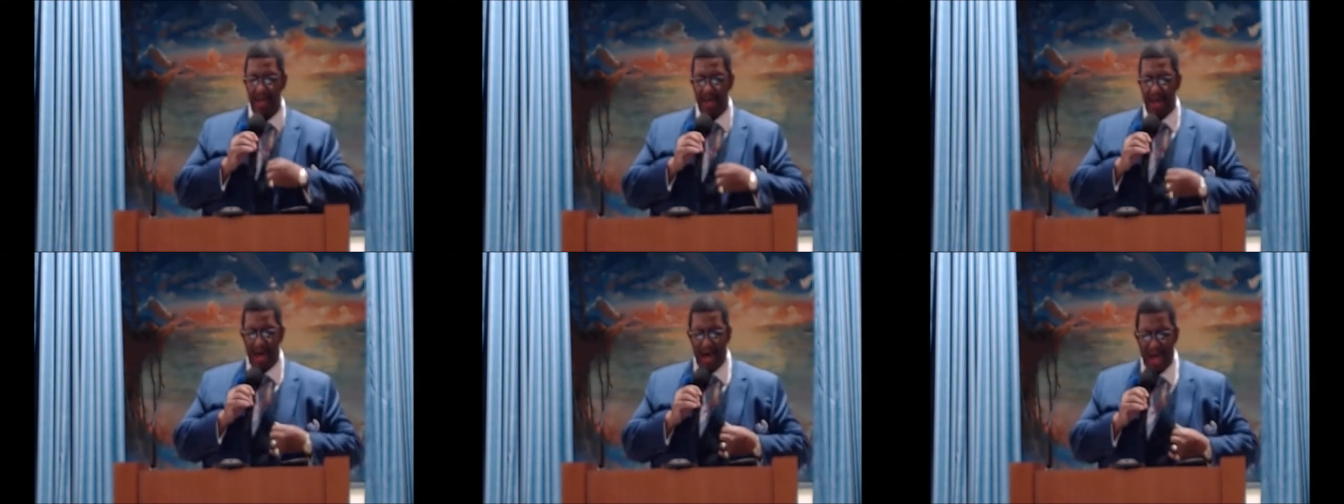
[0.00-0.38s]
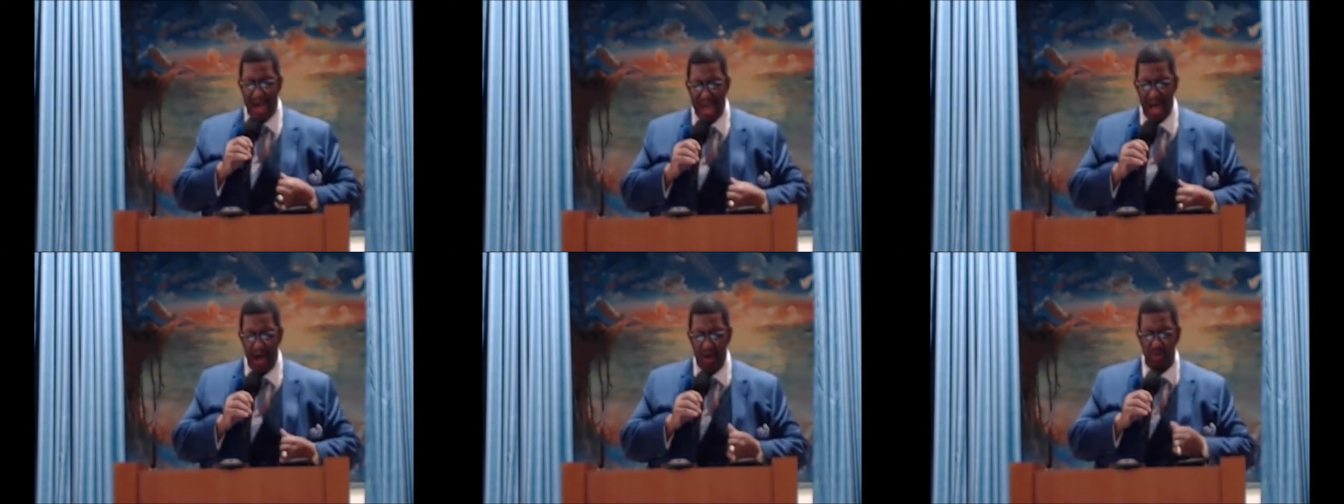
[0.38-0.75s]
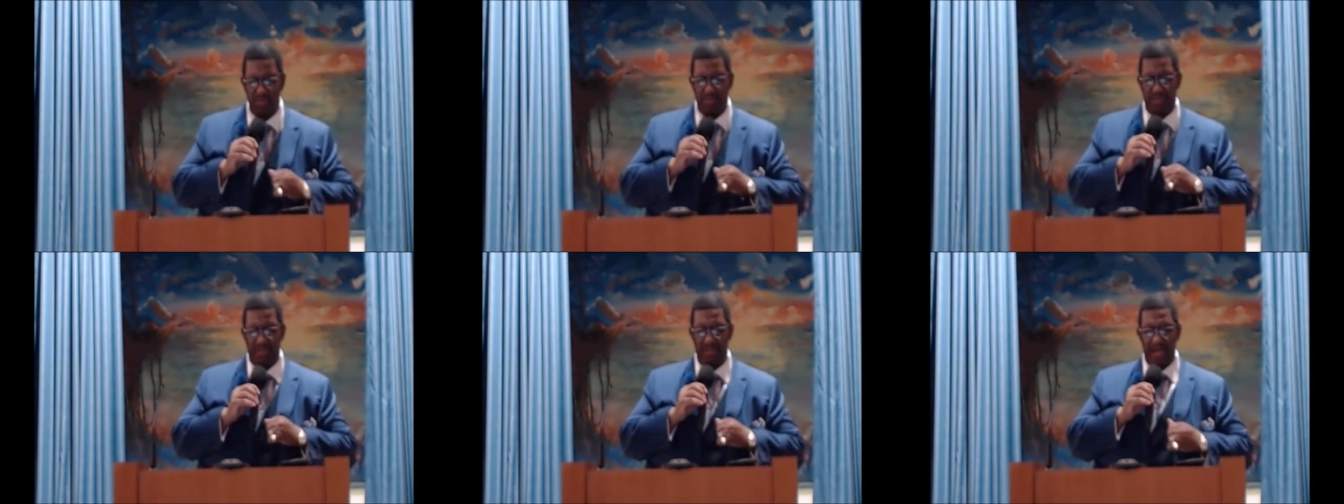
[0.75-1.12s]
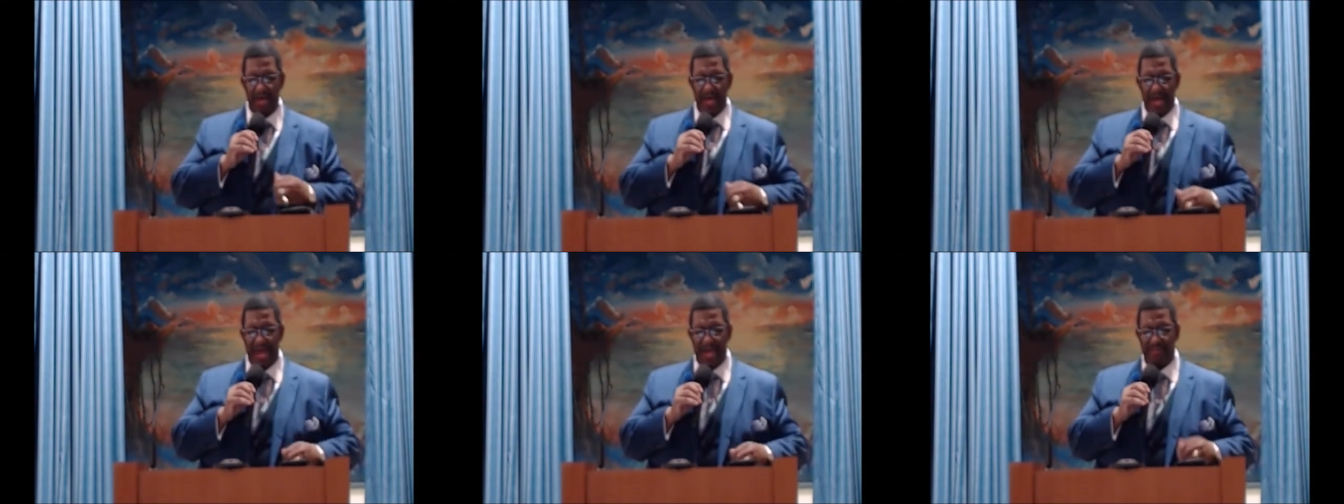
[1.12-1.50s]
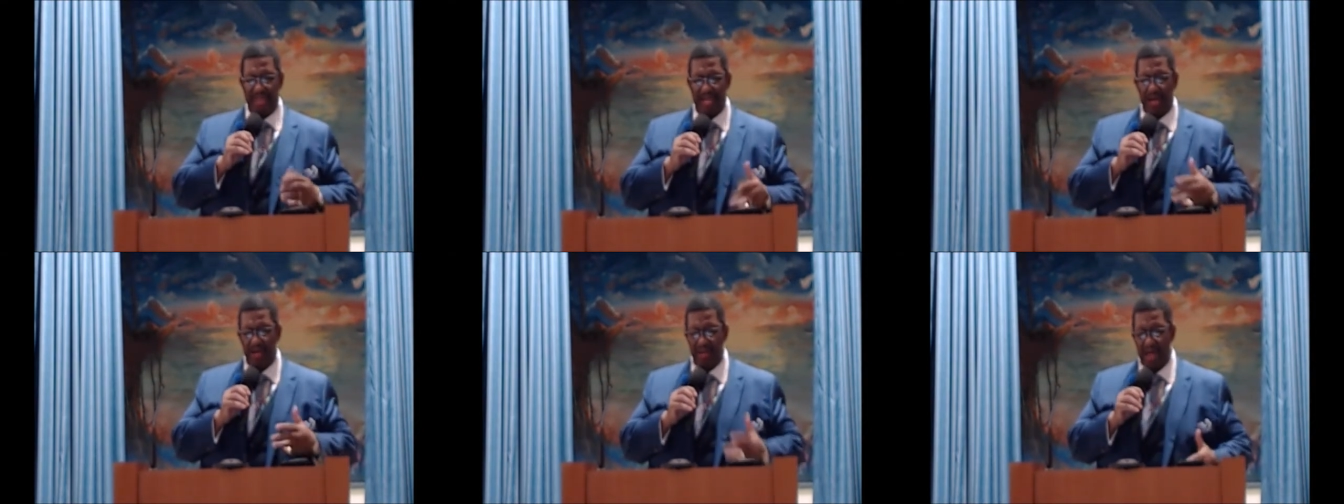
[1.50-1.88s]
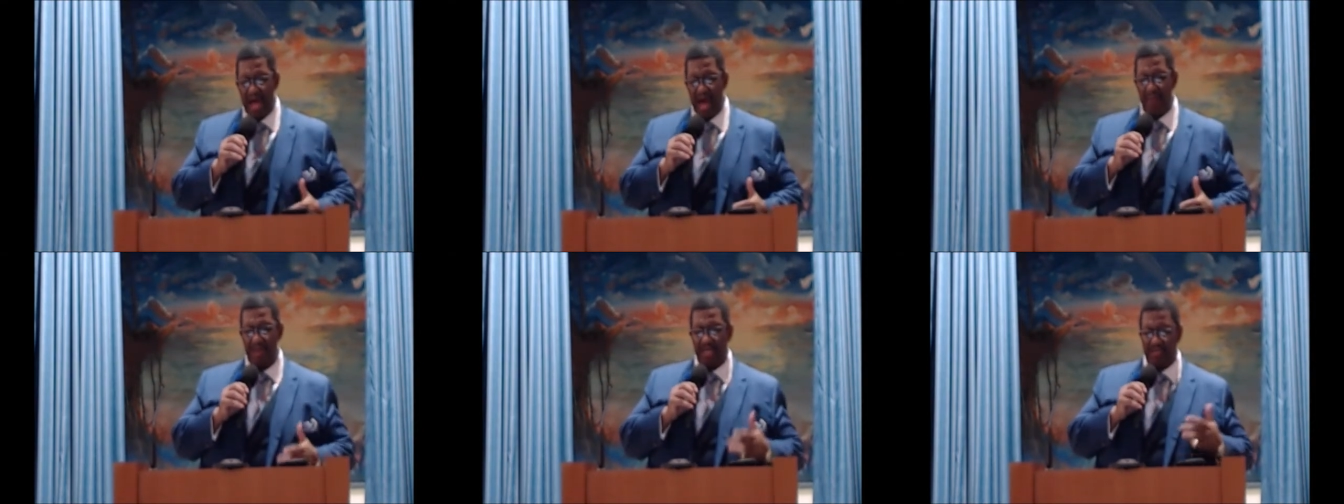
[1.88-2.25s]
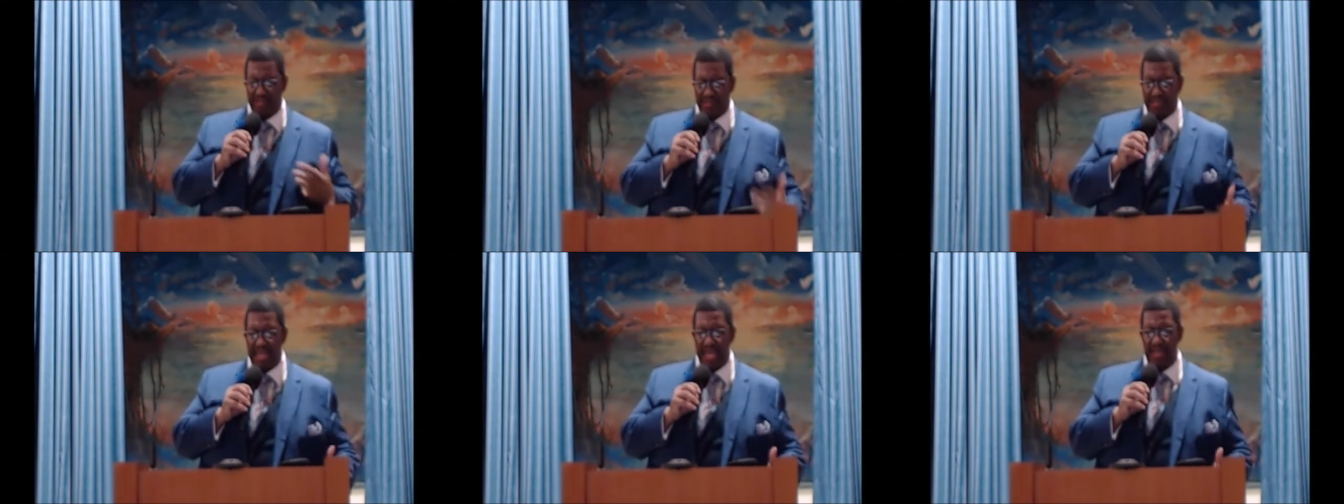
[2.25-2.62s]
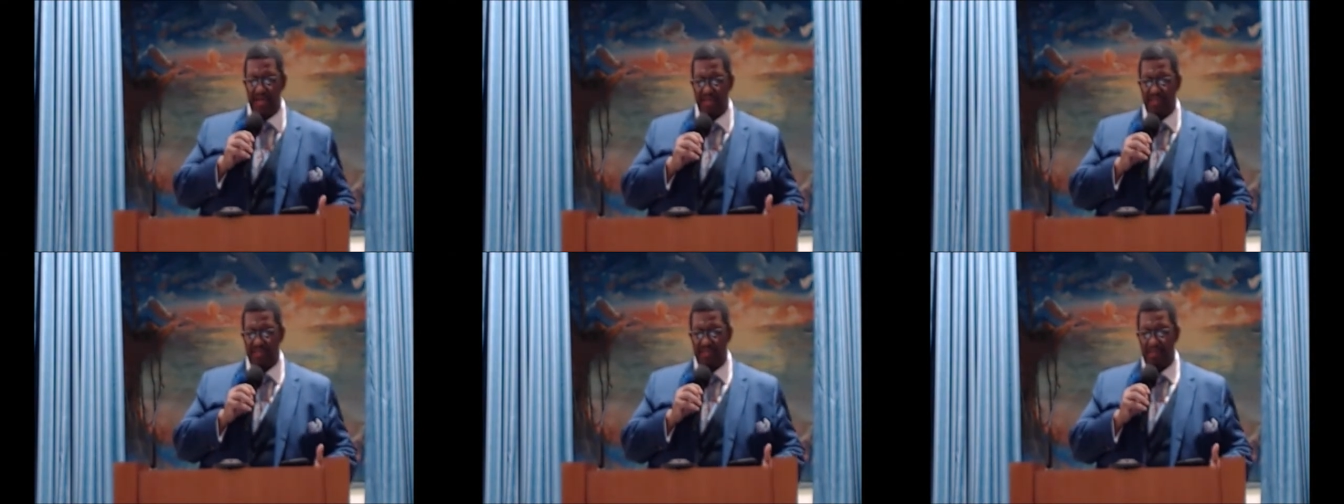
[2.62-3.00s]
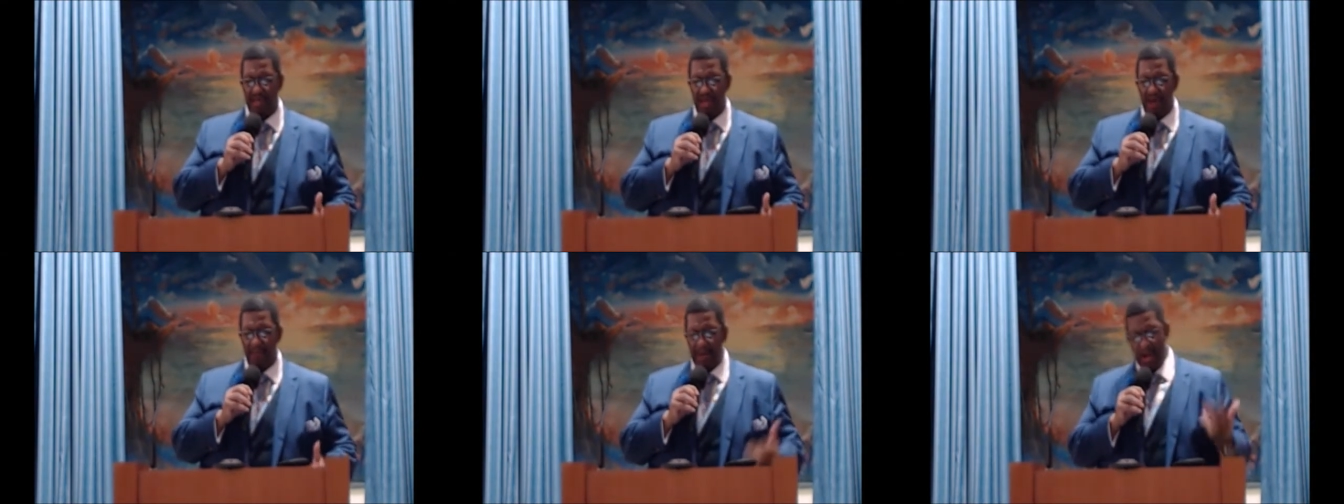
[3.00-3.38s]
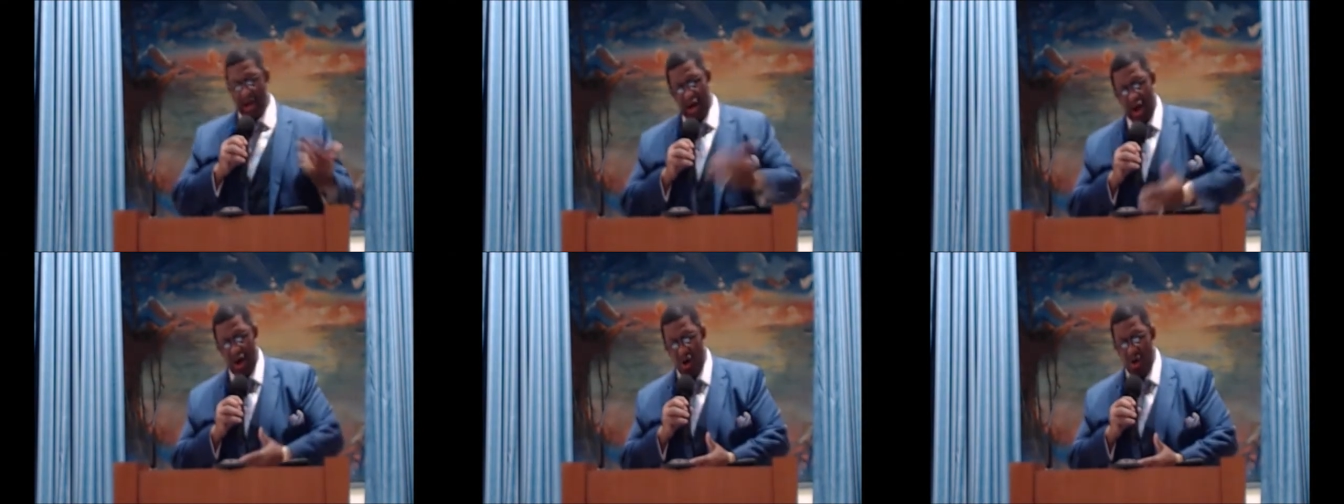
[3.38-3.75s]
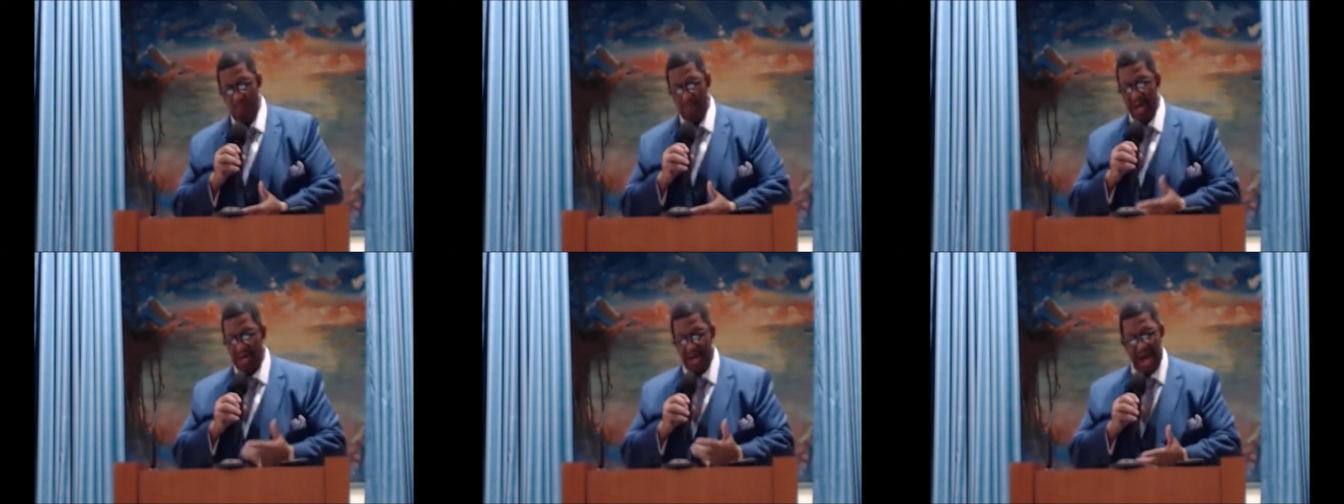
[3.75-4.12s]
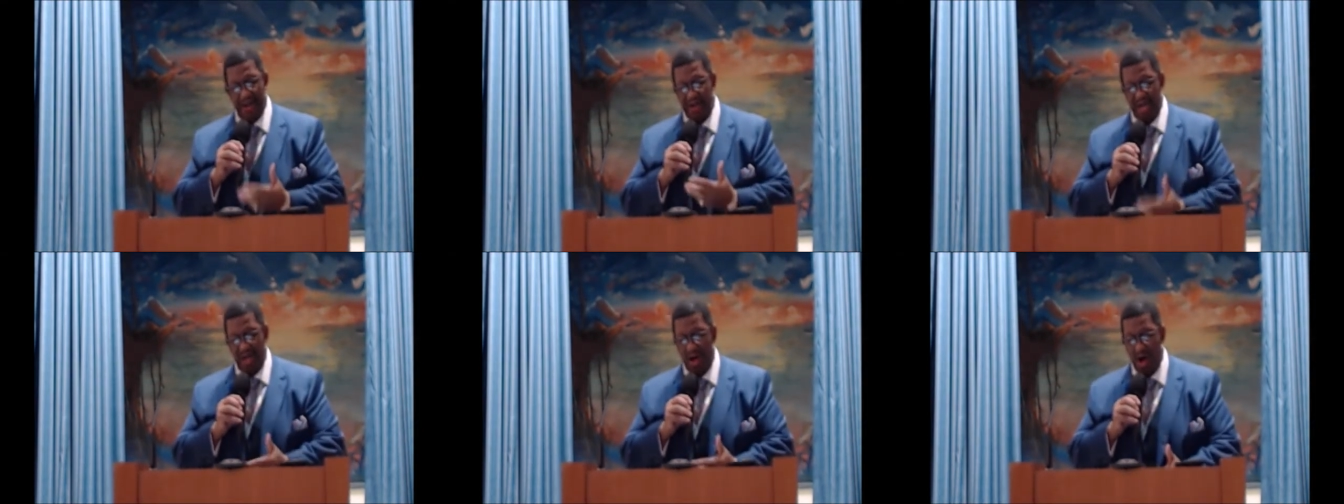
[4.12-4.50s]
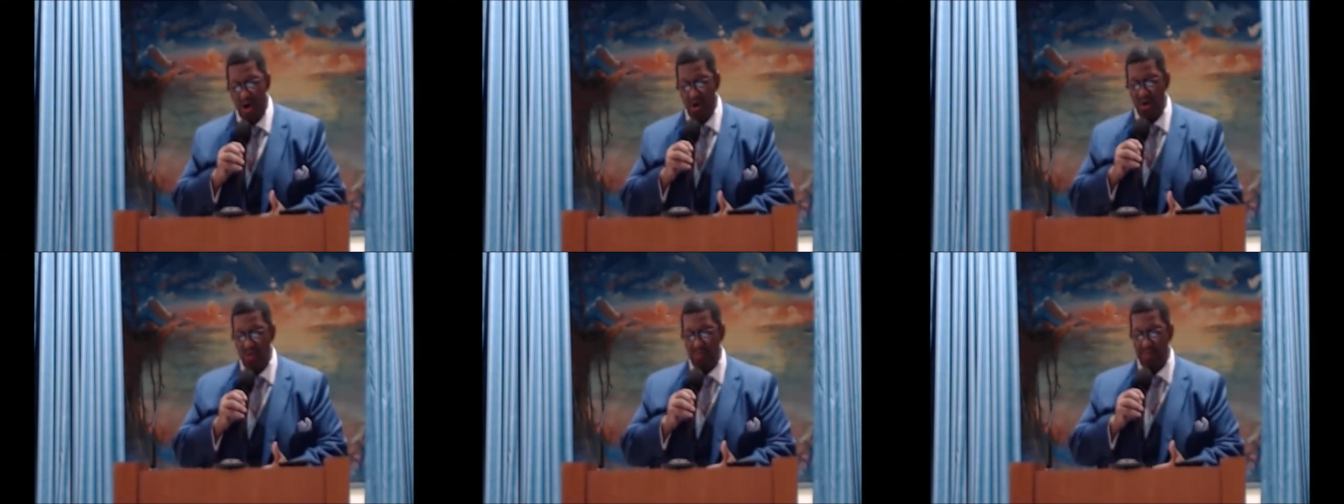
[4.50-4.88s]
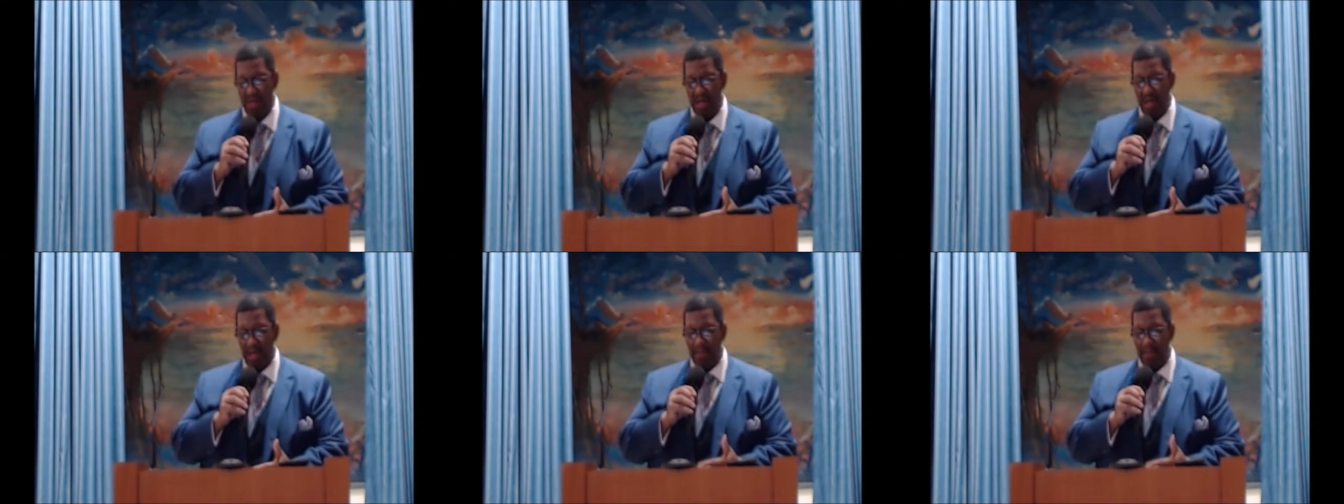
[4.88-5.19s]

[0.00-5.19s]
A house has economic status, but a home, a godly home,